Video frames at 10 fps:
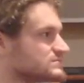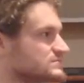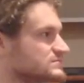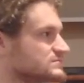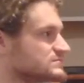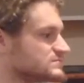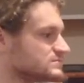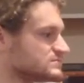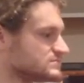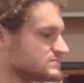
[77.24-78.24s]

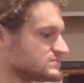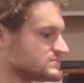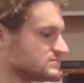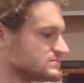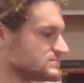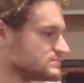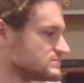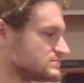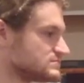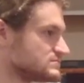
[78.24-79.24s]

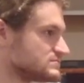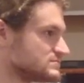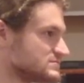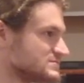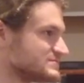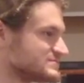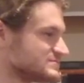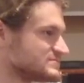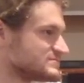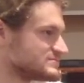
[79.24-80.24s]

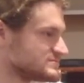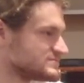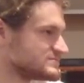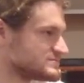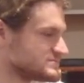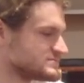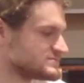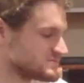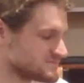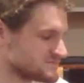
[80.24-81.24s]

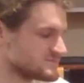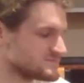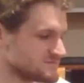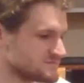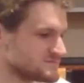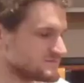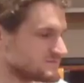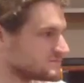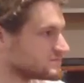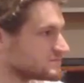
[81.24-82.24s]

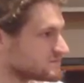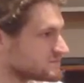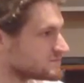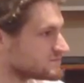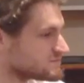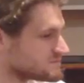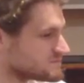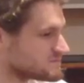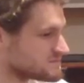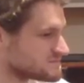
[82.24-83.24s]

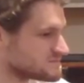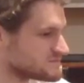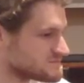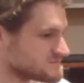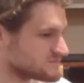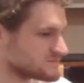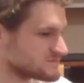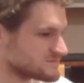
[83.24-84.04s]
The person shown says nothing.